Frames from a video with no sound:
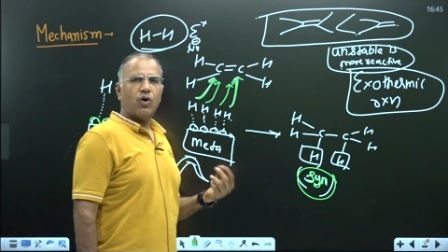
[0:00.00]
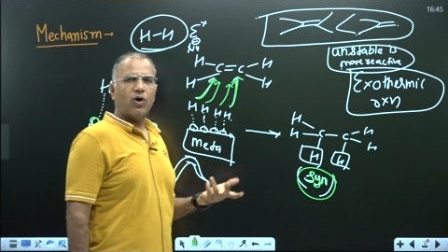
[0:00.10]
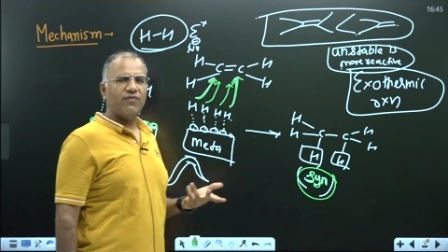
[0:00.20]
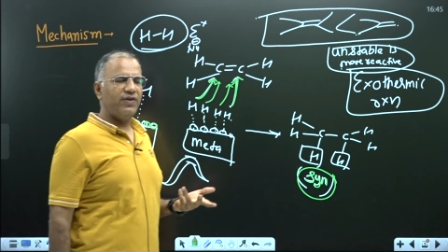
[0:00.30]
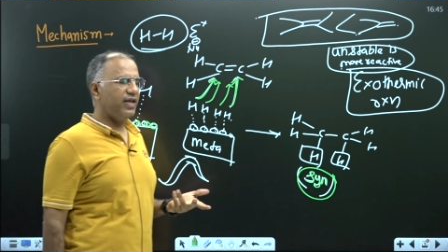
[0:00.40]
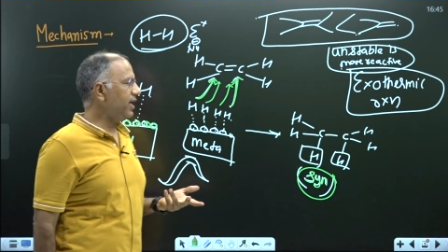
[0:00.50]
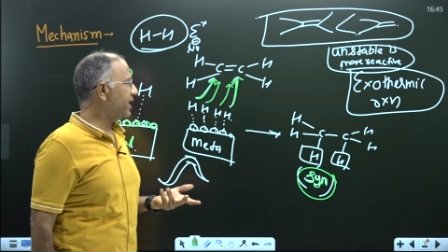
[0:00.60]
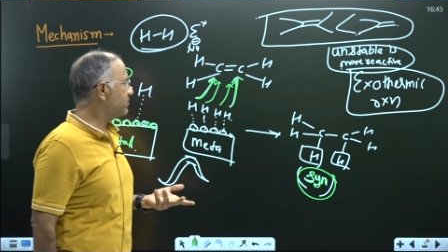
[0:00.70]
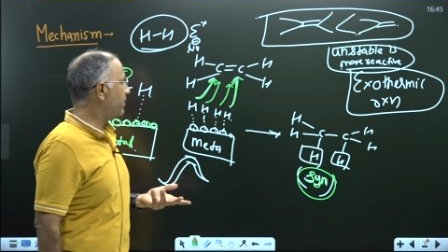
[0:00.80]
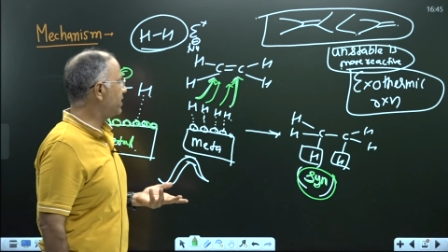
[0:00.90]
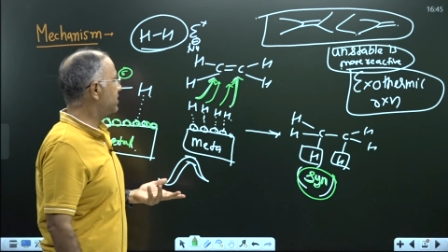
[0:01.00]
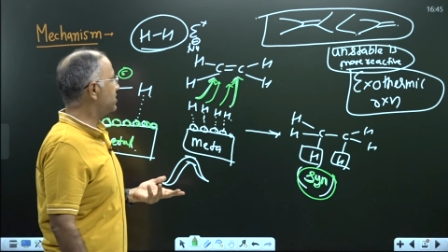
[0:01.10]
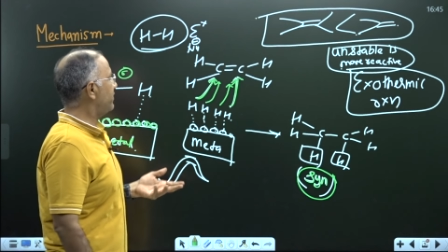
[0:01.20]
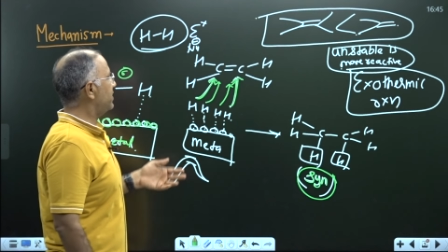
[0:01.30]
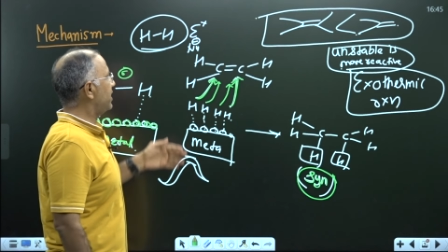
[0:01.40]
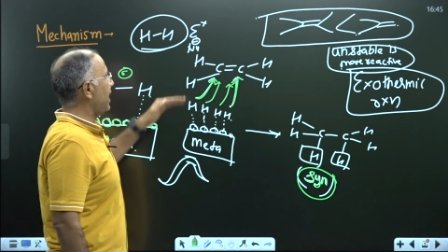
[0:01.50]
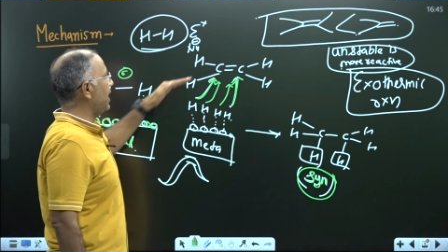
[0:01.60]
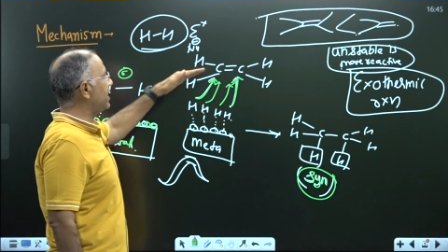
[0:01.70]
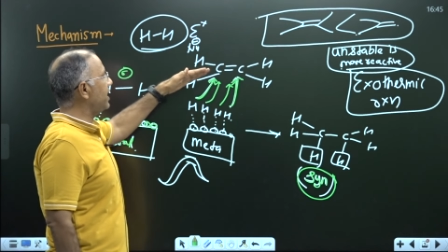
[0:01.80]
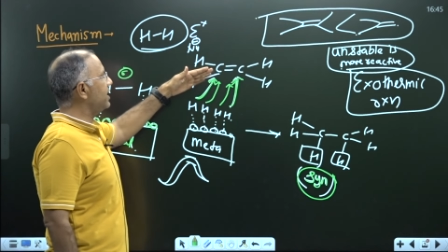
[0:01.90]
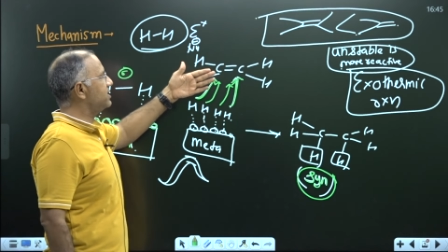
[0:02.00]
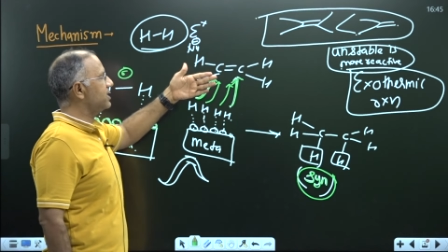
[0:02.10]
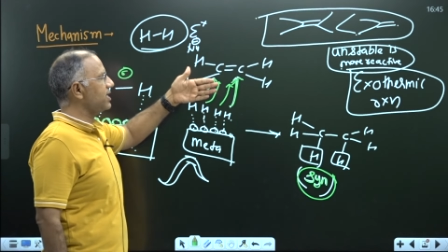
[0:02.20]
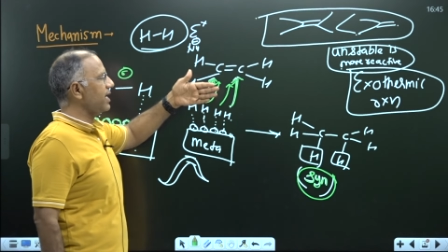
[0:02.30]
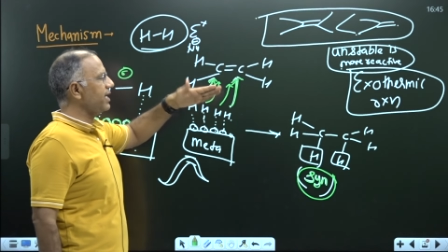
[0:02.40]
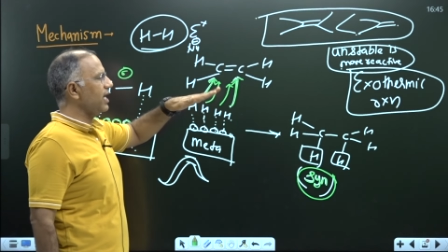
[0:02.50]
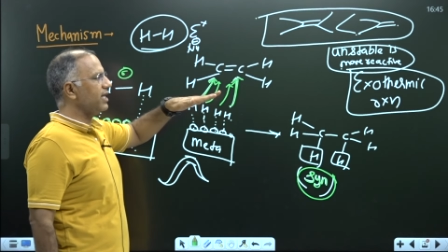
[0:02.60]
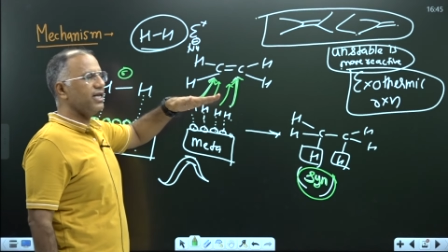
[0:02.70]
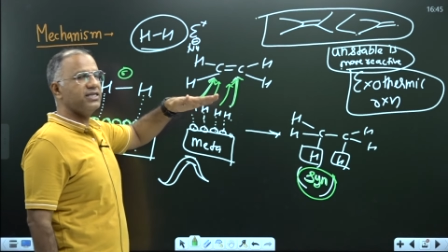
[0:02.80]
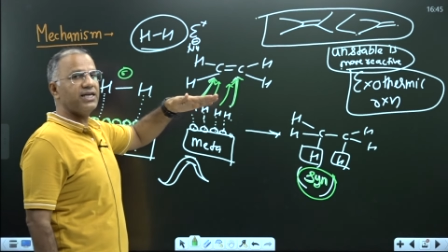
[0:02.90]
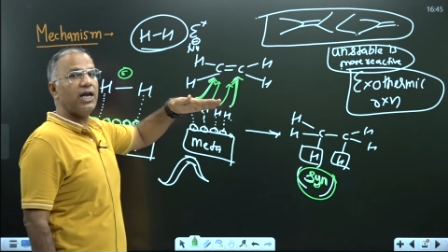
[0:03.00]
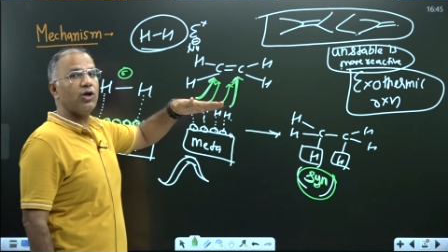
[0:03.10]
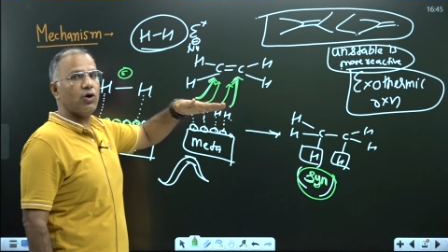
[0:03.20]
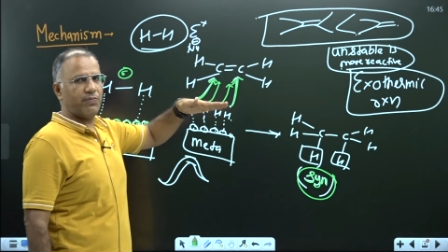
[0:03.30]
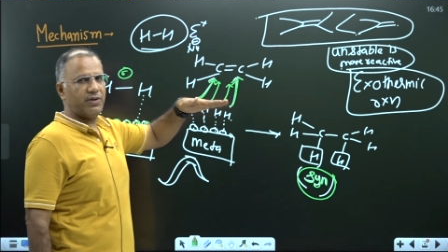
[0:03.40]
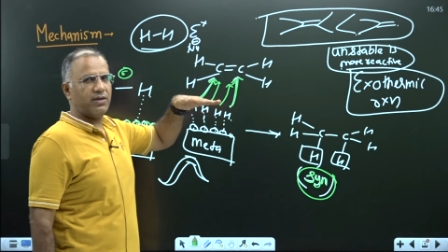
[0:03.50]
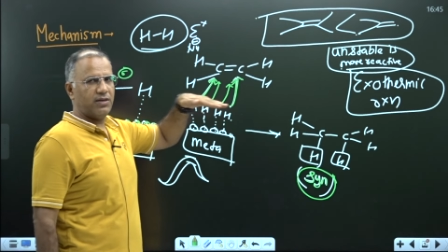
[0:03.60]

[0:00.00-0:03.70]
Or we can explain in such a way that alkene is just like alkene is a helicopter.